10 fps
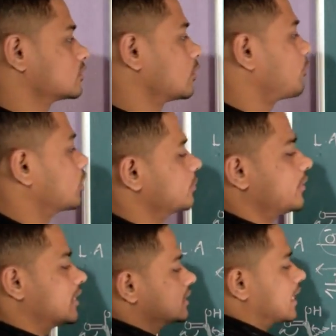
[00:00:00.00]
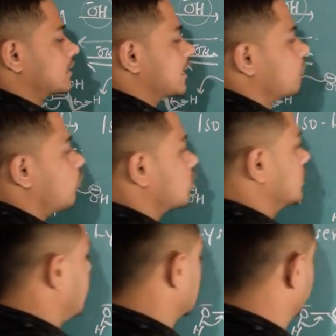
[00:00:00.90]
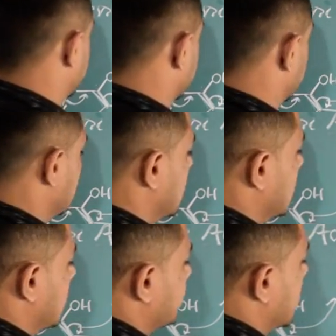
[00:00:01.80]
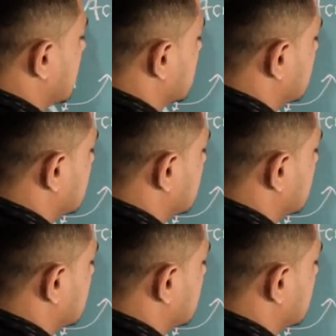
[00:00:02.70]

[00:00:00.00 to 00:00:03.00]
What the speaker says: So possibilities are there, both the possibility. But